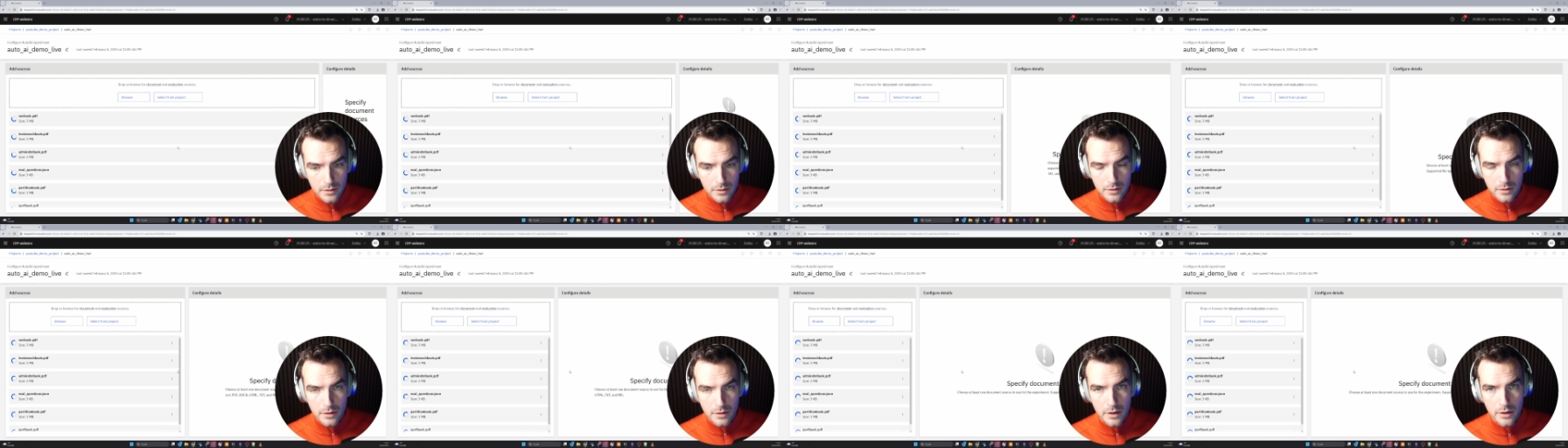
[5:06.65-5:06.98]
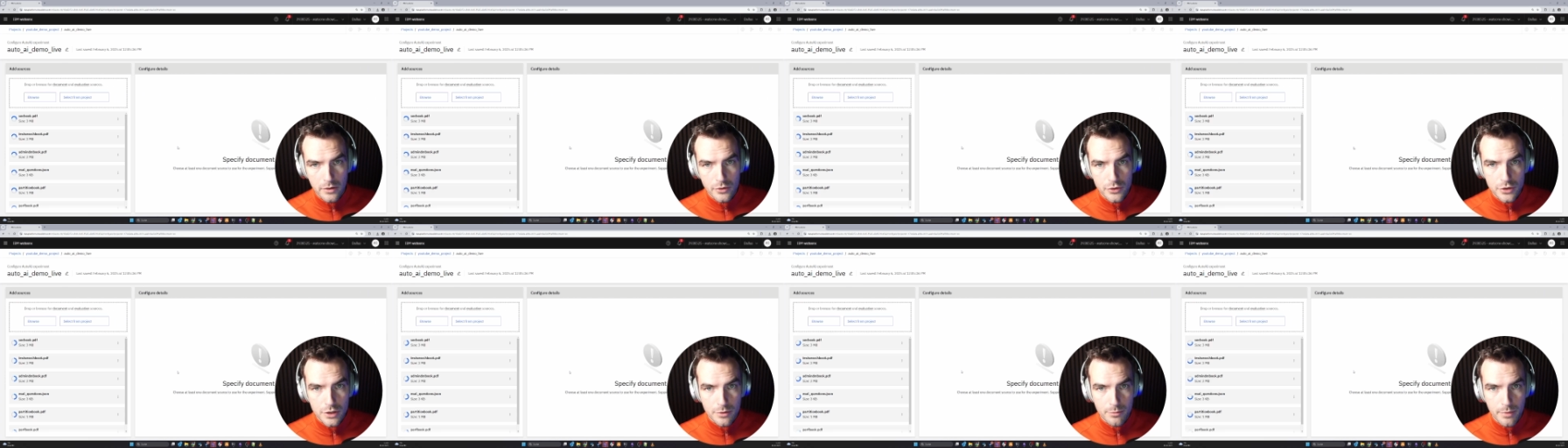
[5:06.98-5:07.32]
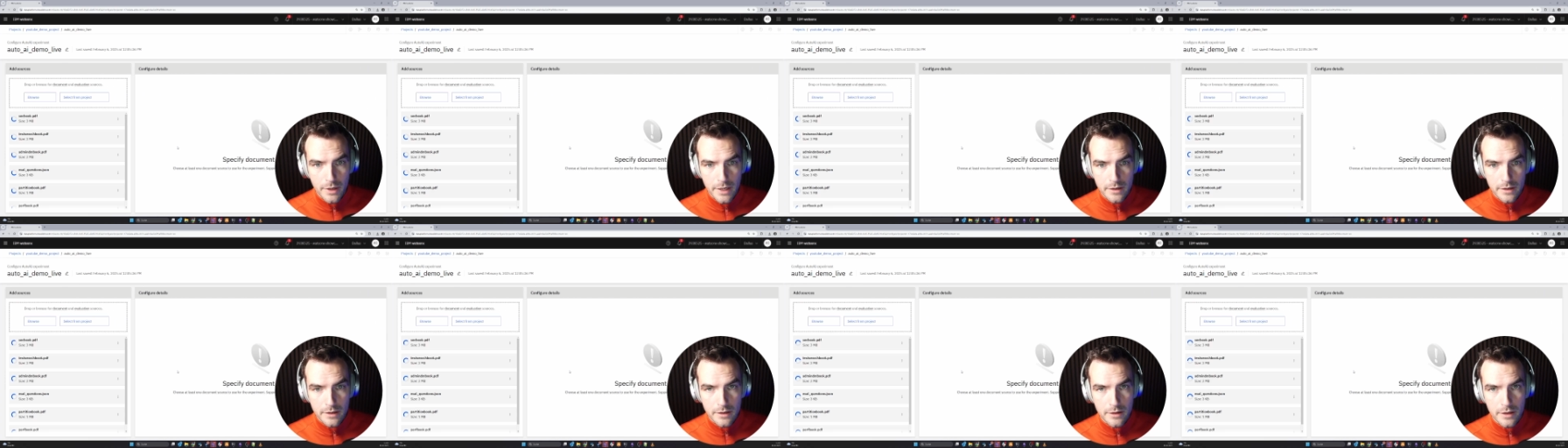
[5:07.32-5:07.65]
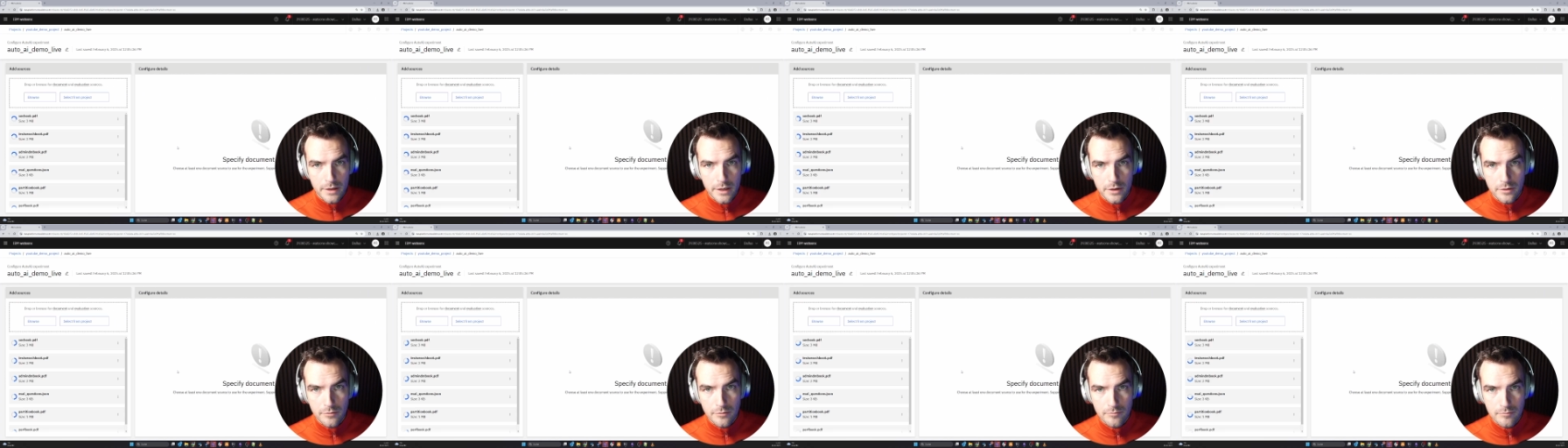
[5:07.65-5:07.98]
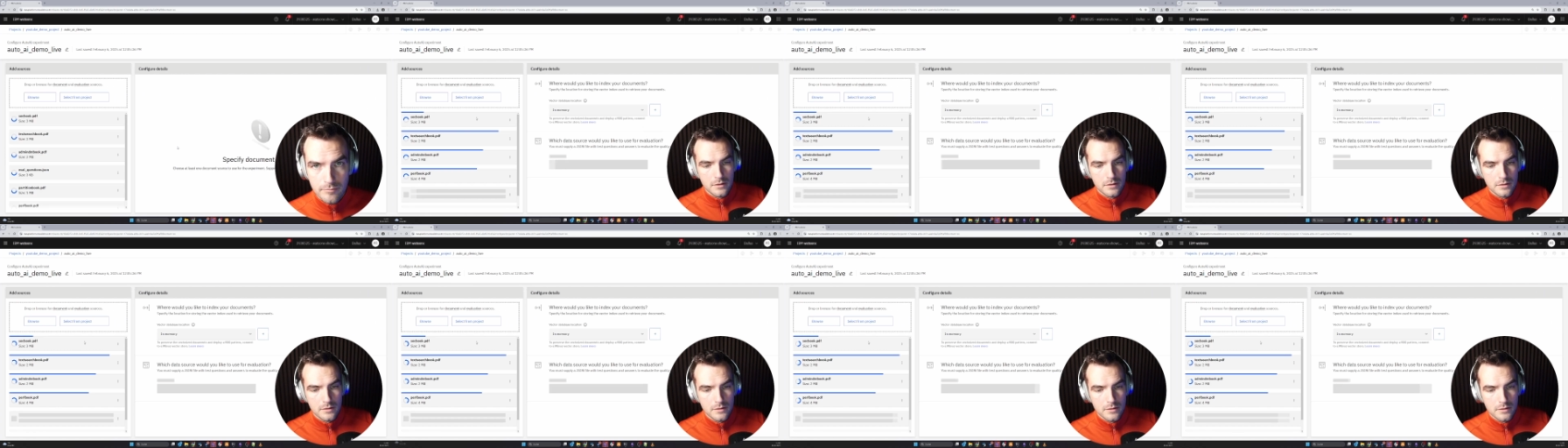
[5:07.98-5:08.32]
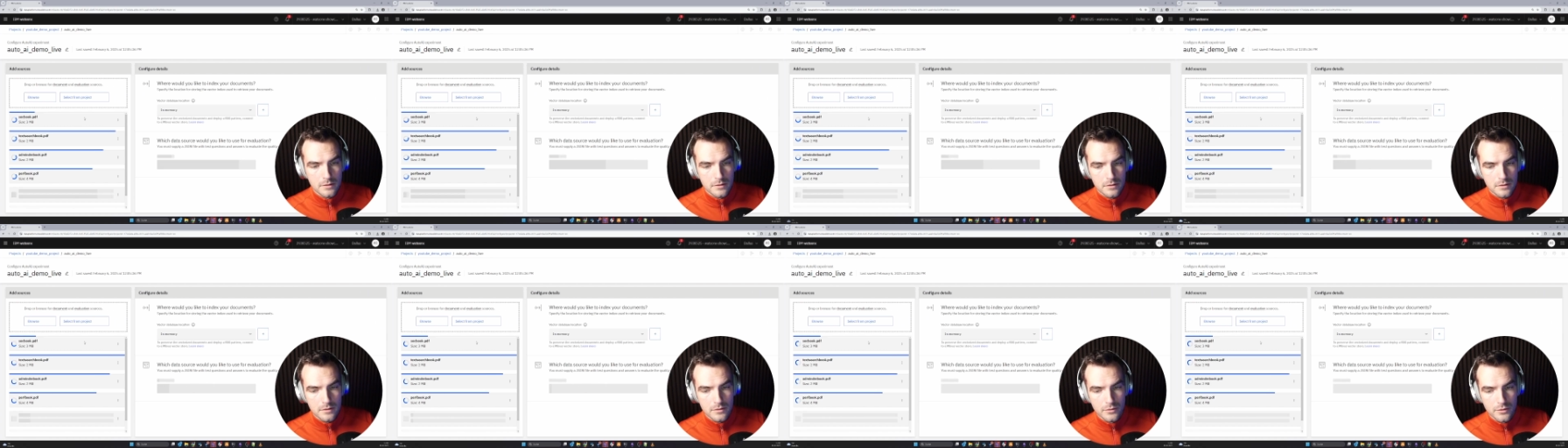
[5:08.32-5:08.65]
the whole shebang in there
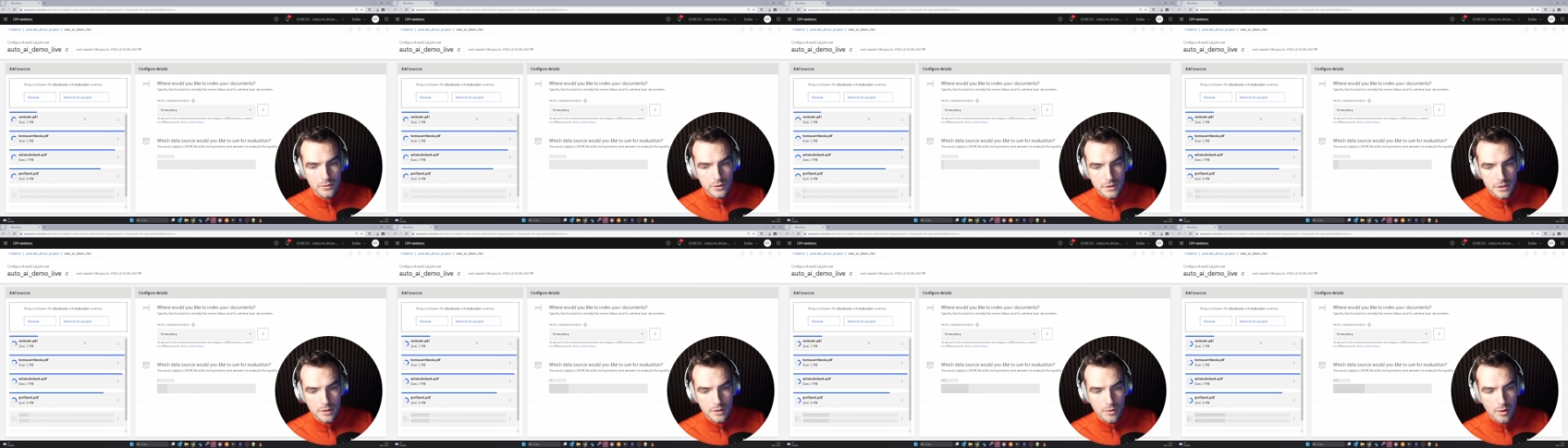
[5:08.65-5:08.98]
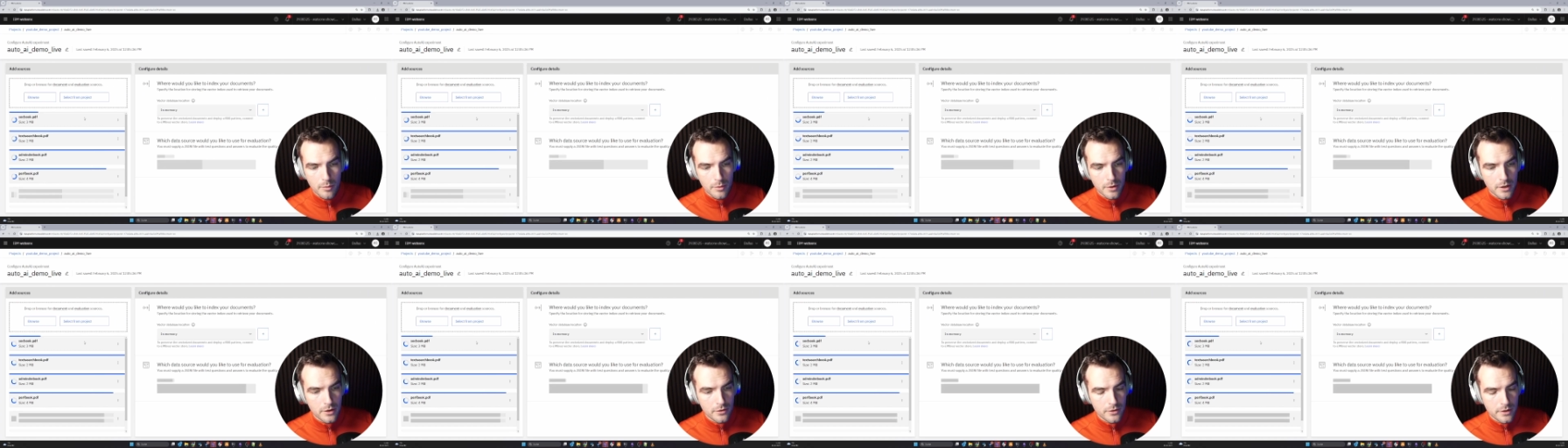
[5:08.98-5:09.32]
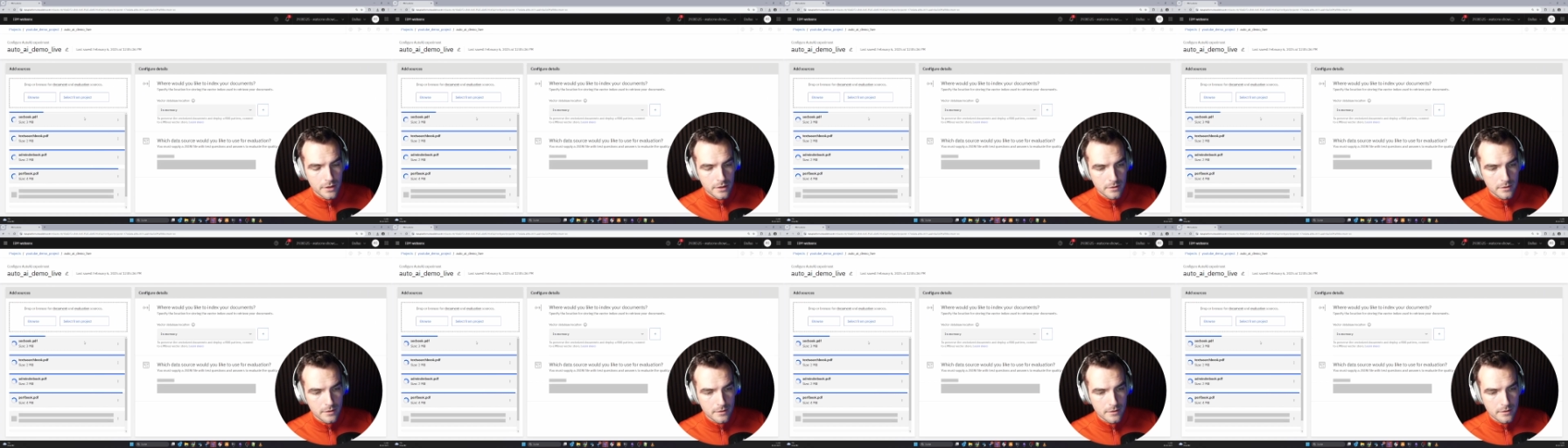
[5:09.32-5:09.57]
these I'm uploading.